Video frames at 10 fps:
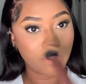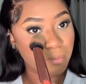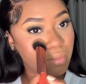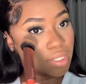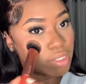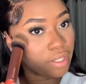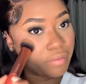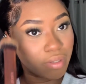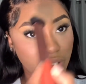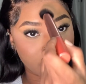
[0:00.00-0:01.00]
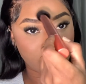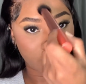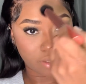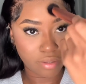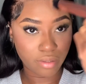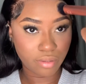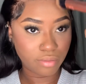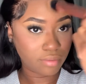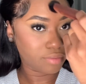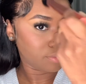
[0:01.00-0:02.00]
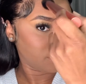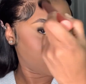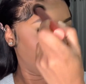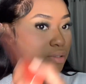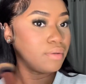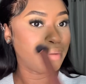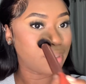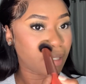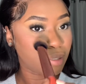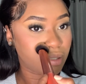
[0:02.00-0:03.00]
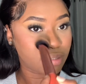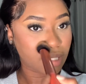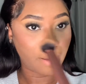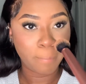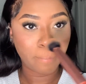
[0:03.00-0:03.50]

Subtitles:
Mesh everything together, lightly tap.